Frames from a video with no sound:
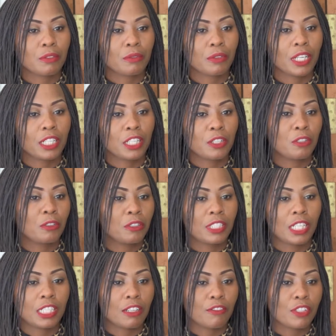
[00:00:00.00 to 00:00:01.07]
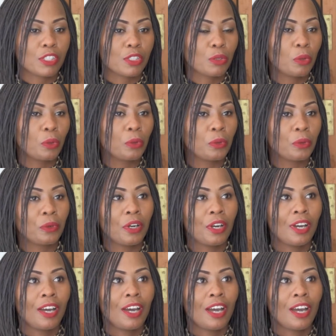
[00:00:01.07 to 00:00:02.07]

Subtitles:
when I grew older and after school,